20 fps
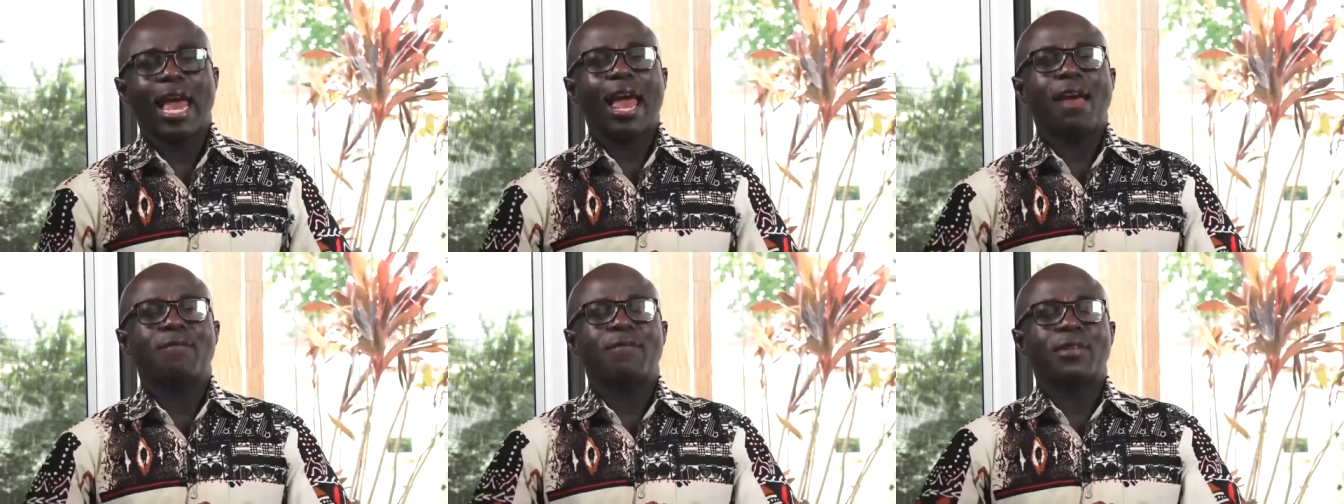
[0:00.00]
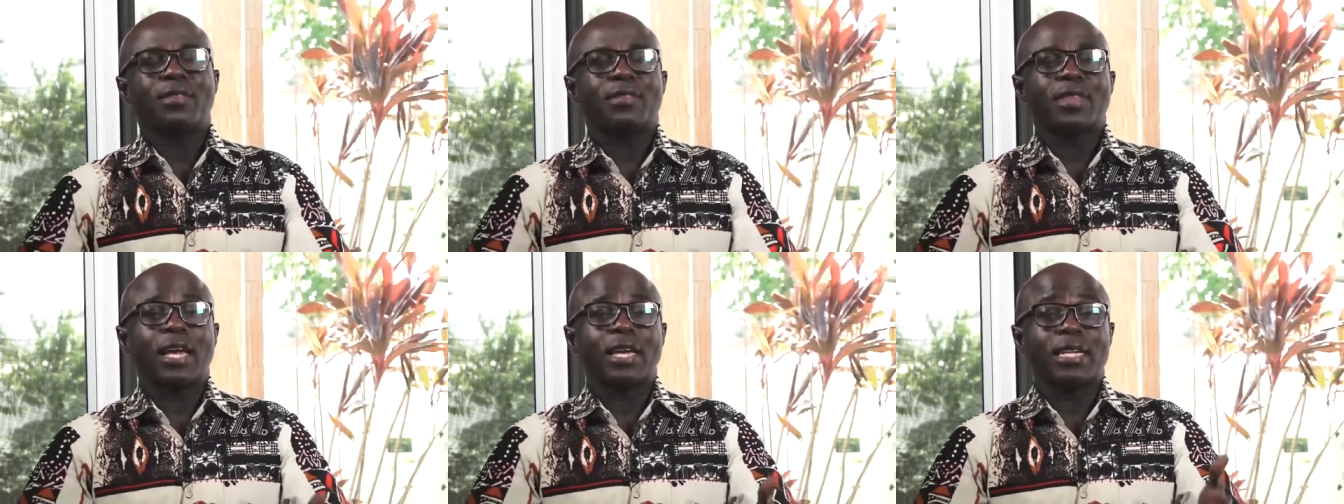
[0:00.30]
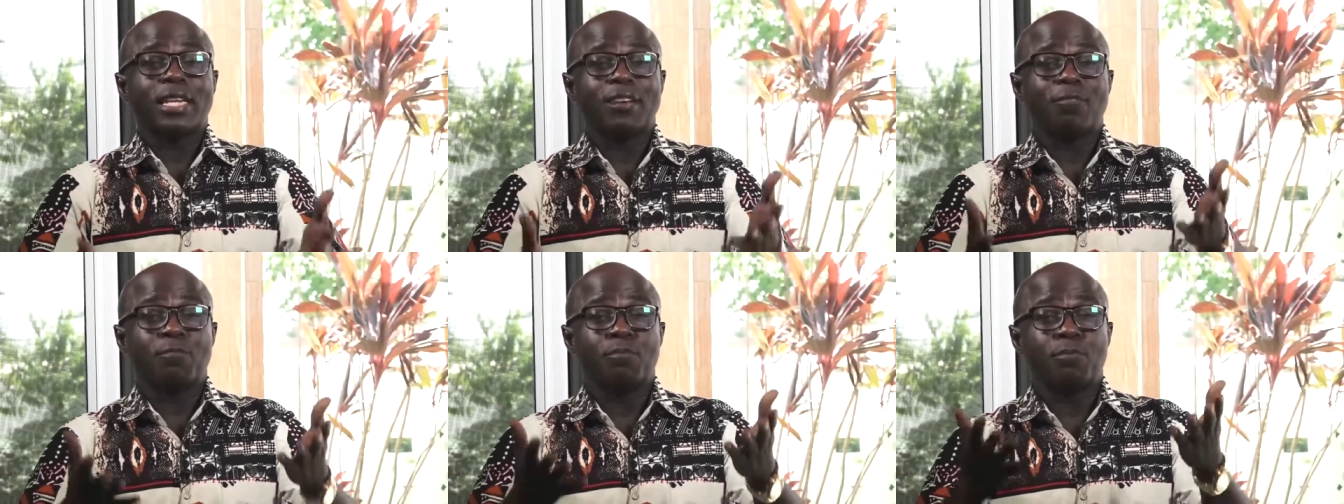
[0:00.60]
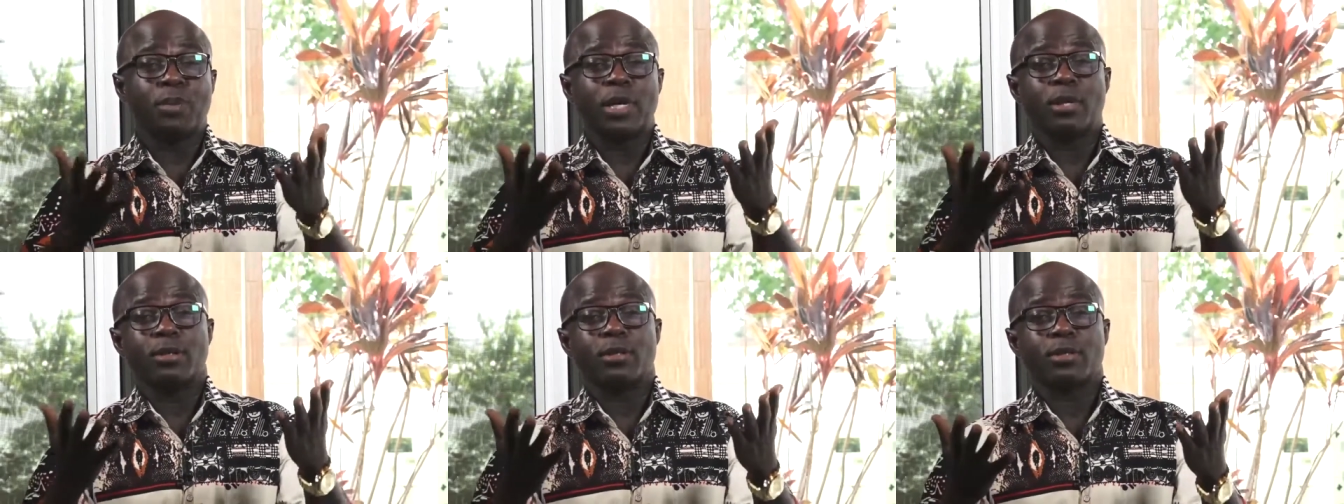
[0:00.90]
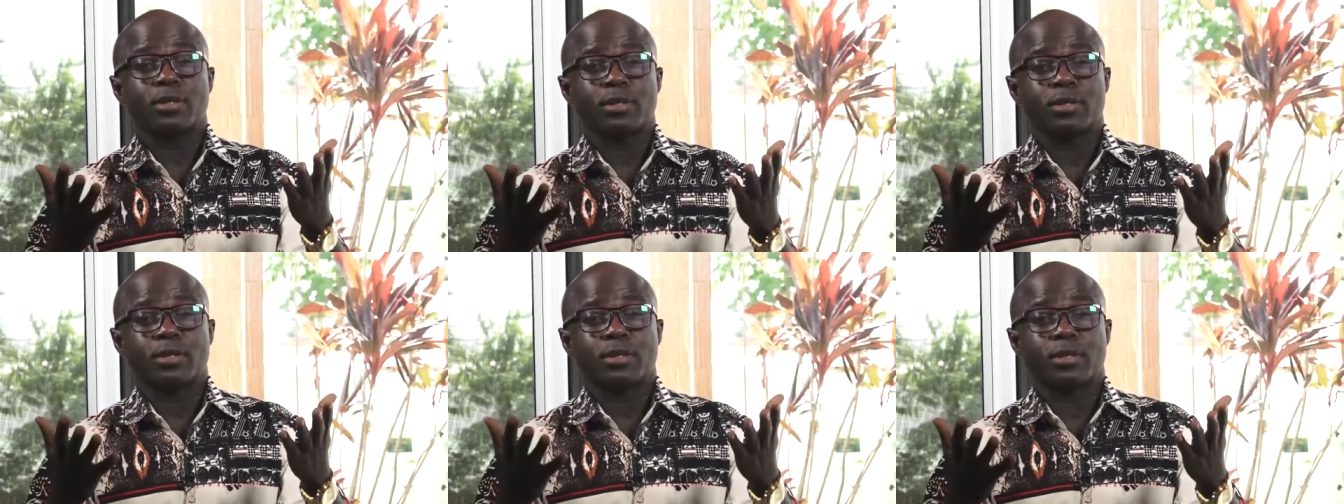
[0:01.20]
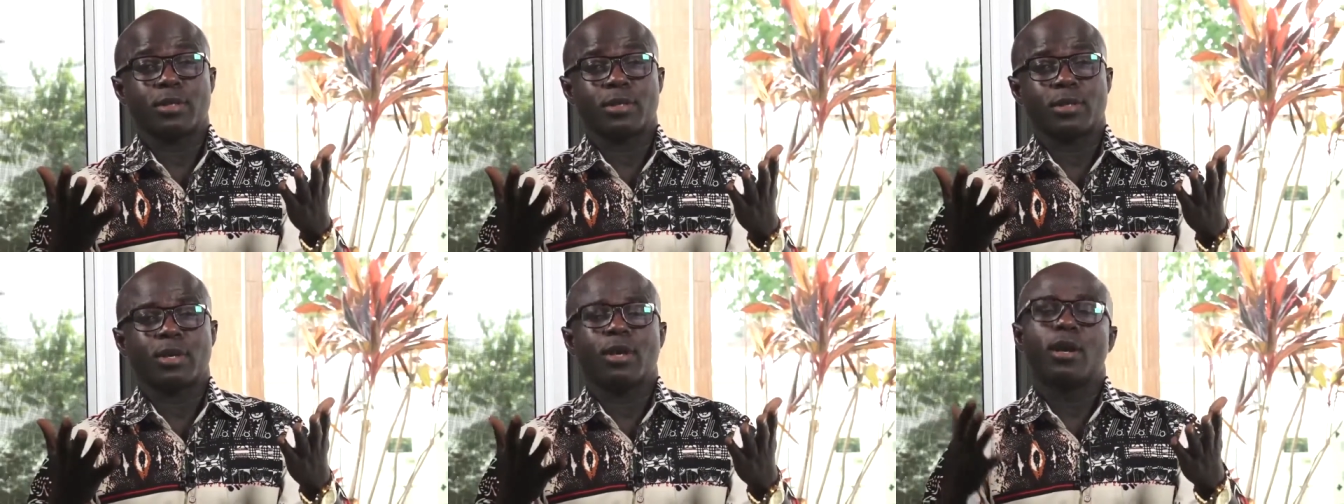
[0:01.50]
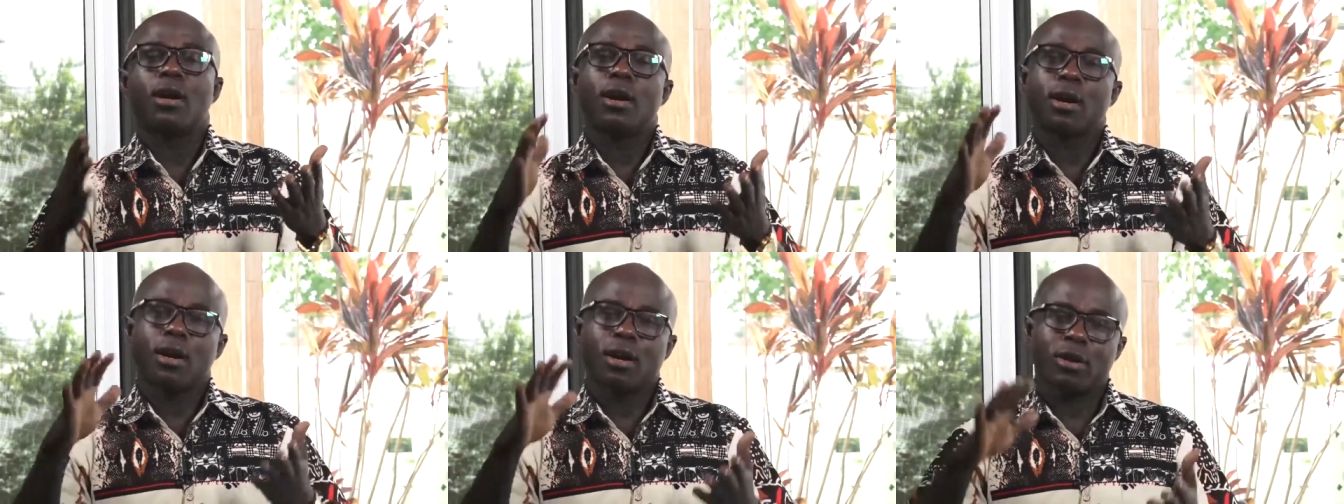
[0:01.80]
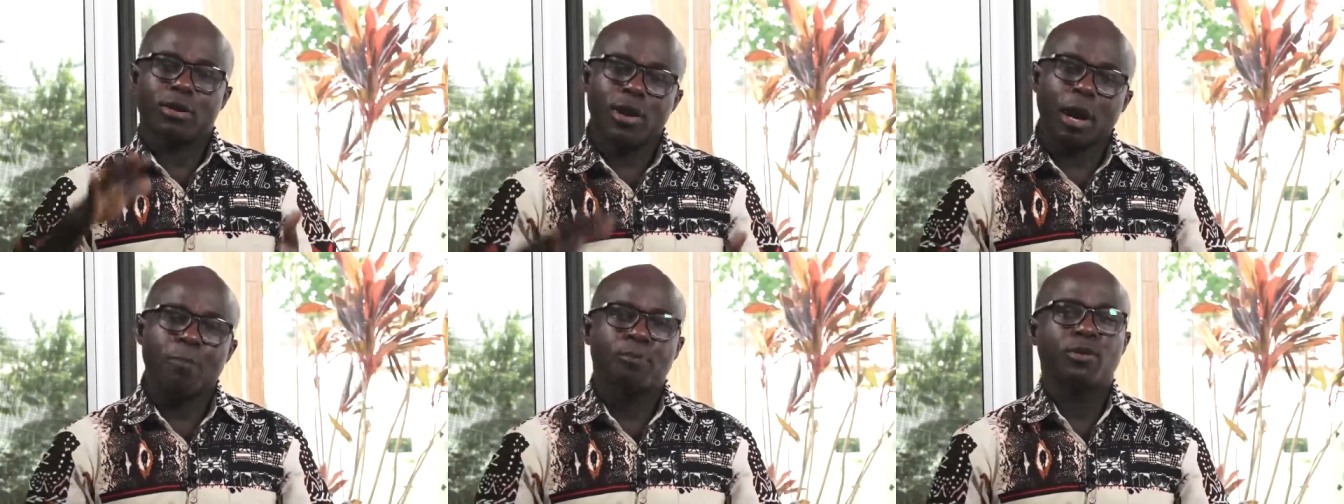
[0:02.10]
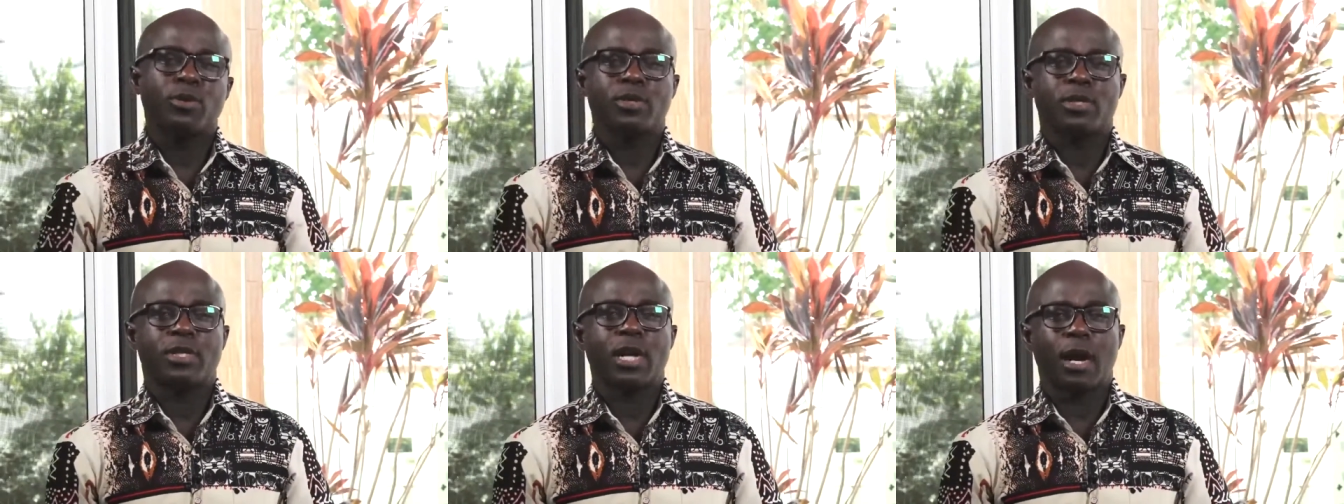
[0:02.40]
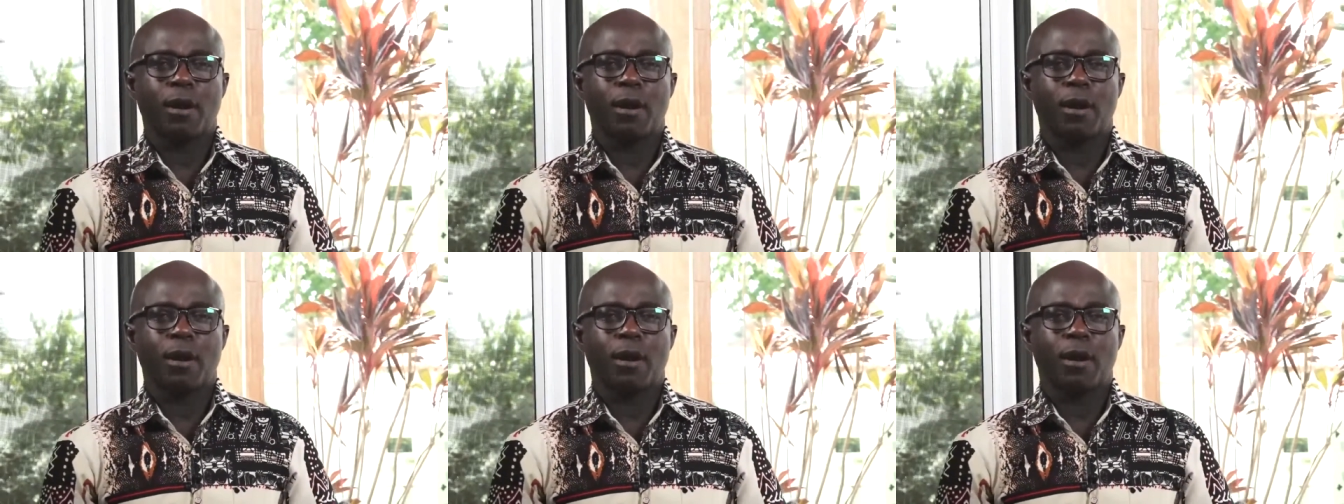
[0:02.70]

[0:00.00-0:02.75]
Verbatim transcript: everything they've built crumples